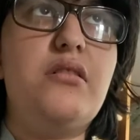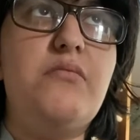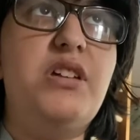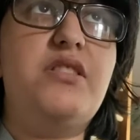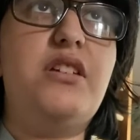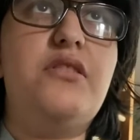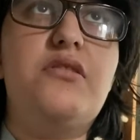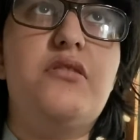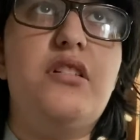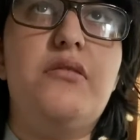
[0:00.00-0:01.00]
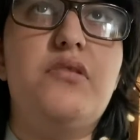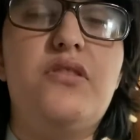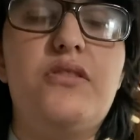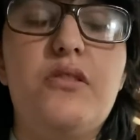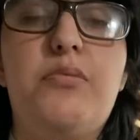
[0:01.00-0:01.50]
I was
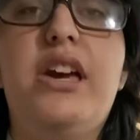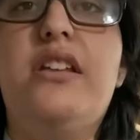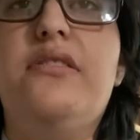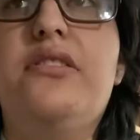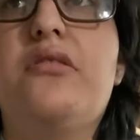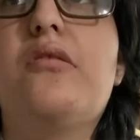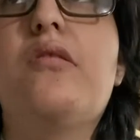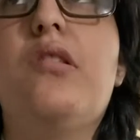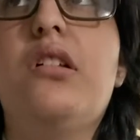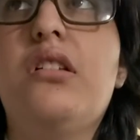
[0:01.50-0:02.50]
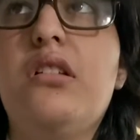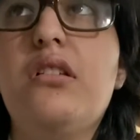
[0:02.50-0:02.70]
so bad in school.